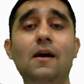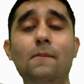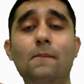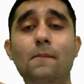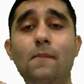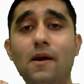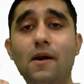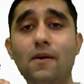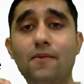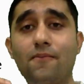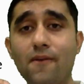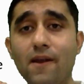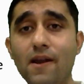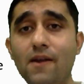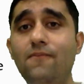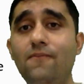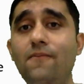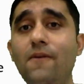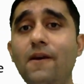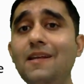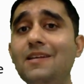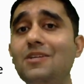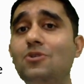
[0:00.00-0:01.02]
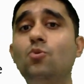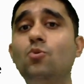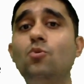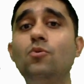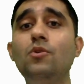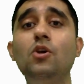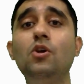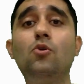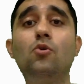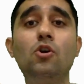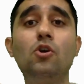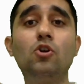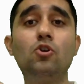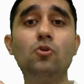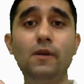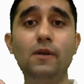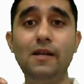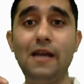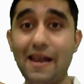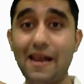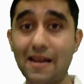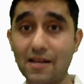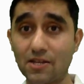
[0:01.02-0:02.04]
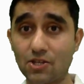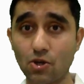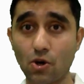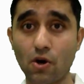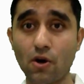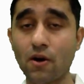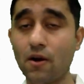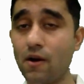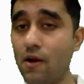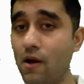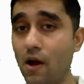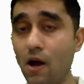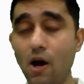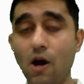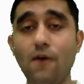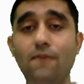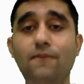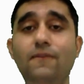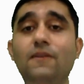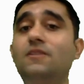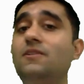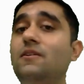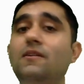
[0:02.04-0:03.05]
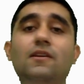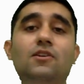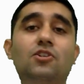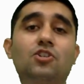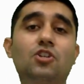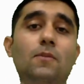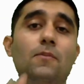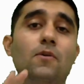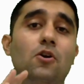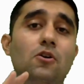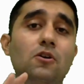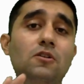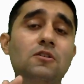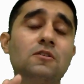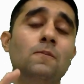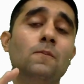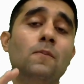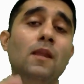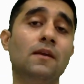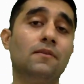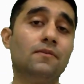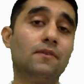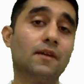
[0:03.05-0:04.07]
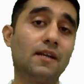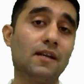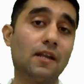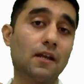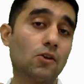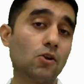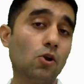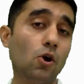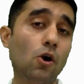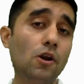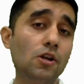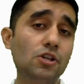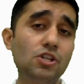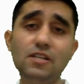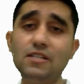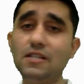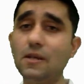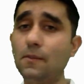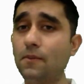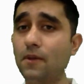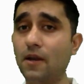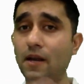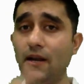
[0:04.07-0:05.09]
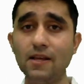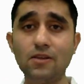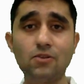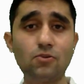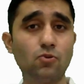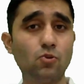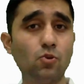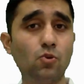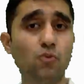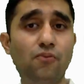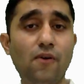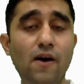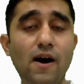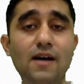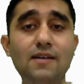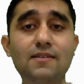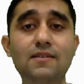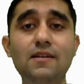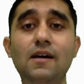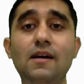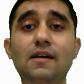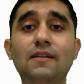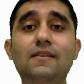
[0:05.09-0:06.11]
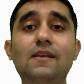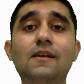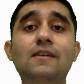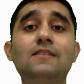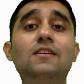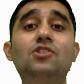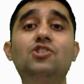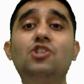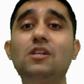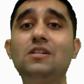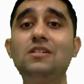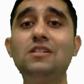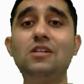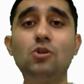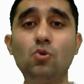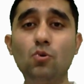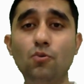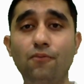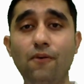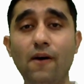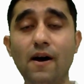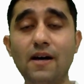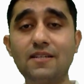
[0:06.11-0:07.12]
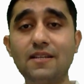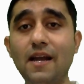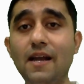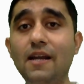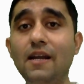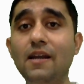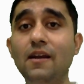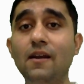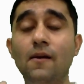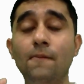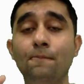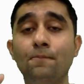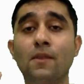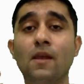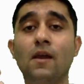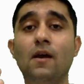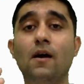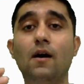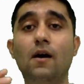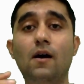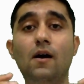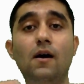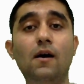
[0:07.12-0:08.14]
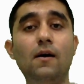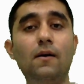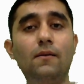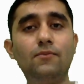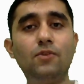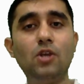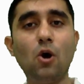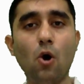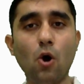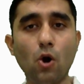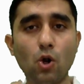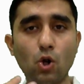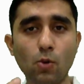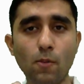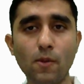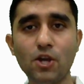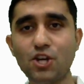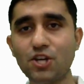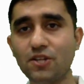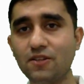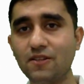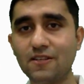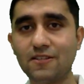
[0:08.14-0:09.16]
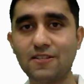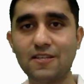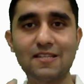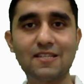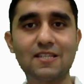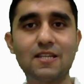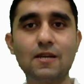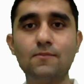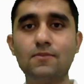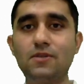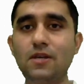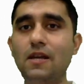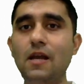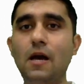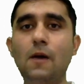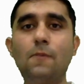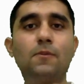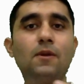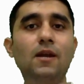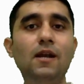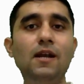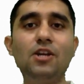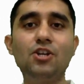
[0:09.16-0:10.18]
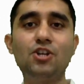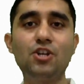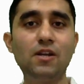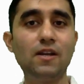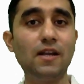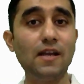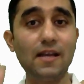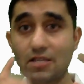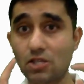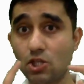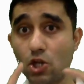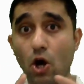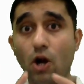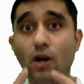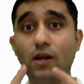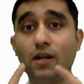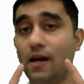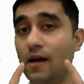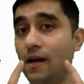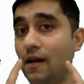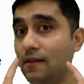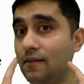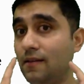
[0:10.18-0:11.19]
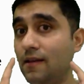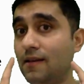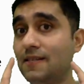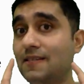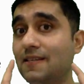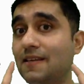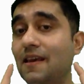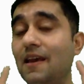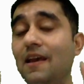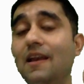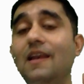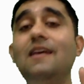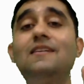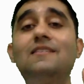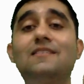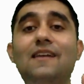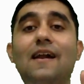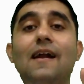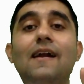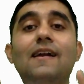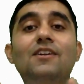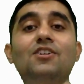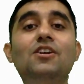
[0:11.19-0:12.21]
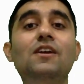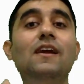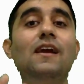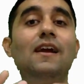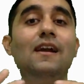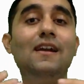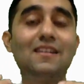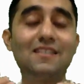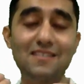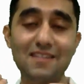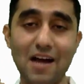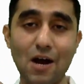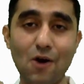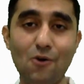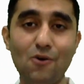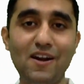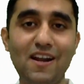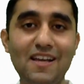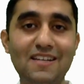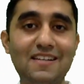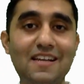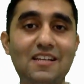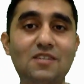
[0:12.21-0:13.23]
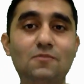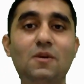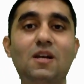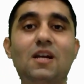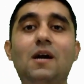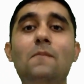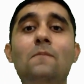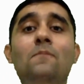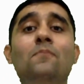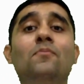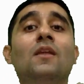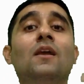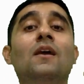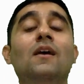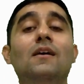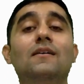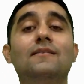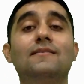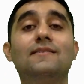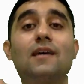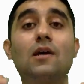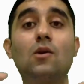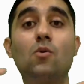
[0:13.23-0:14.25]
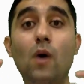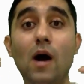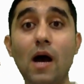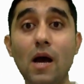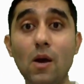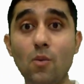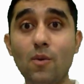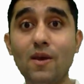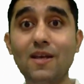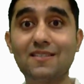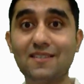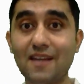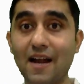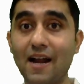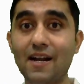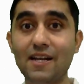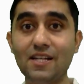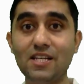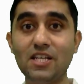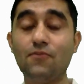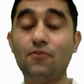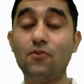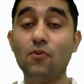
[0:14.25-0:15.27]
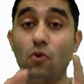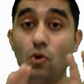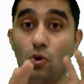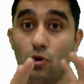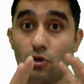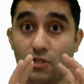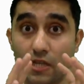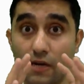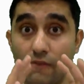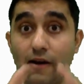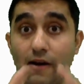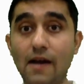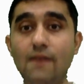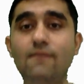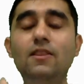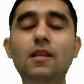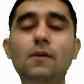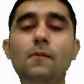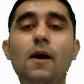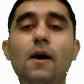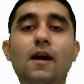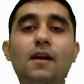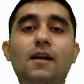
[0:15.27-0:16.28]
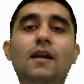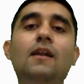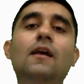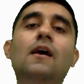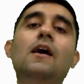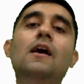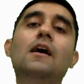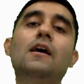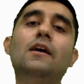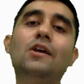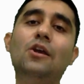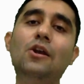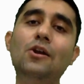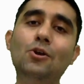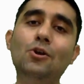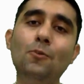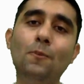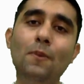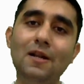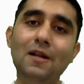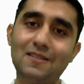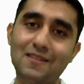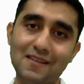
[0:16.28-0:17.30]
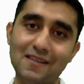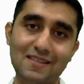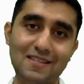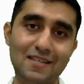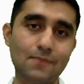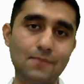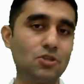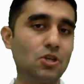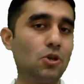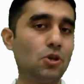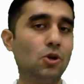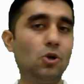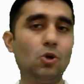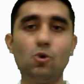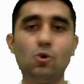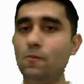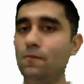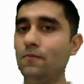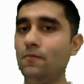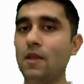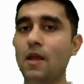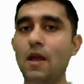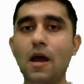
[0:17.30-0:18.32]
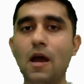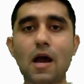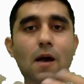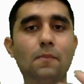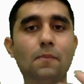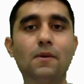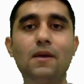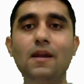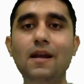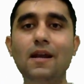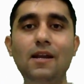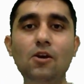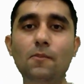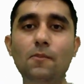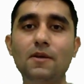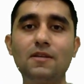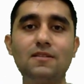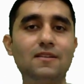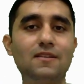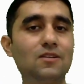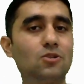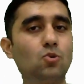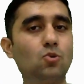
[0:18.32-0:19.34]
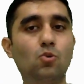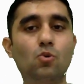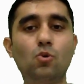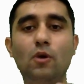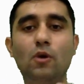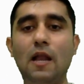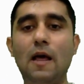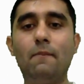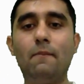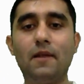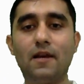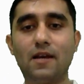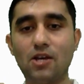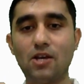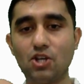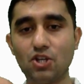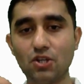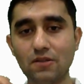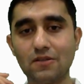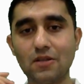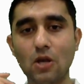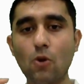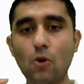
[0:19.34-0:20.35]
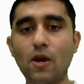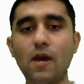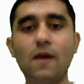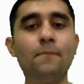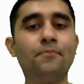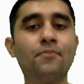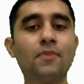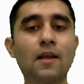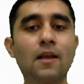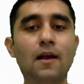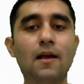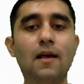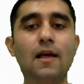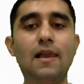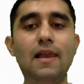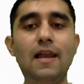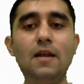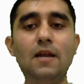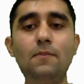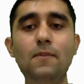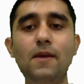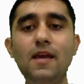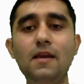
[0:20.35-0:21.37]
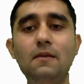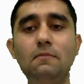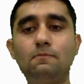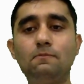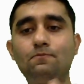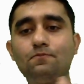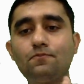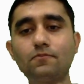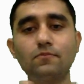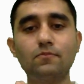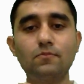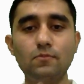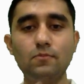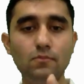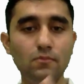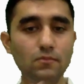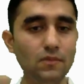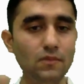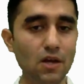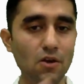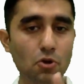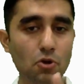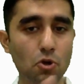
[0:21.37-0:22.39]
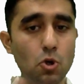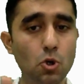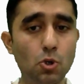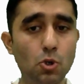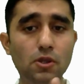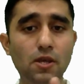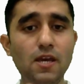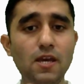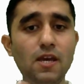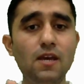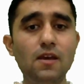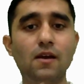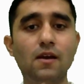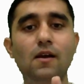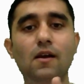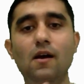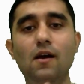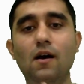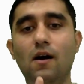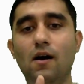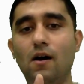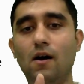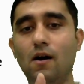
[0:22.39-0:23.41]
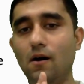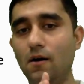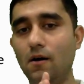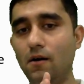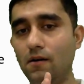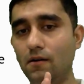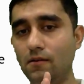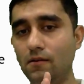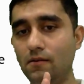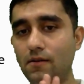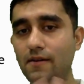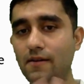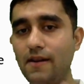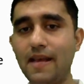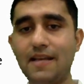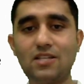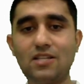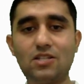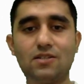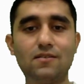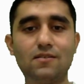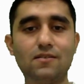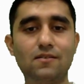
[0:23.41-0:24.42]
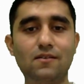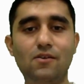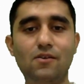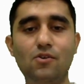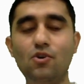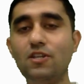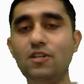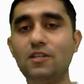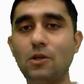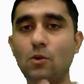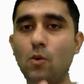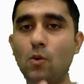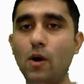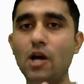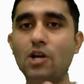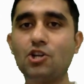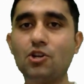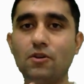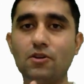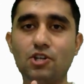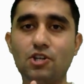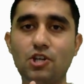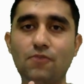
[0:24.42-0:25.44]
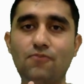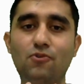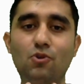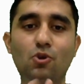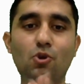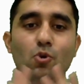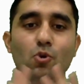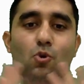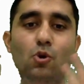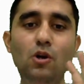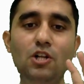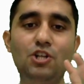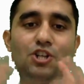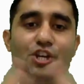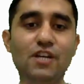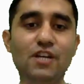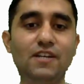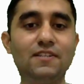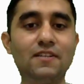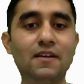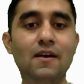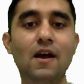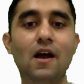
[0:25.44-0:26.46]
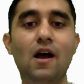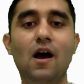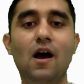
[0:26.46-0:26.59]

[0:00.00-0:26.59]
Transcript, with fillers: my friend, very soon you're going to be dinosaur of this industry because the technology is upgrading too fast. Things are changing too fast, and uh, the automation, the systems, and upgradation is not the scaling strategy. It is nowadays has become surviving strategy. If you want to survive in the market, you need to build systems. You need to upgrade your business to Google applications. Okay, let me go to the uh, next reason why I should shift to the Google Sheets.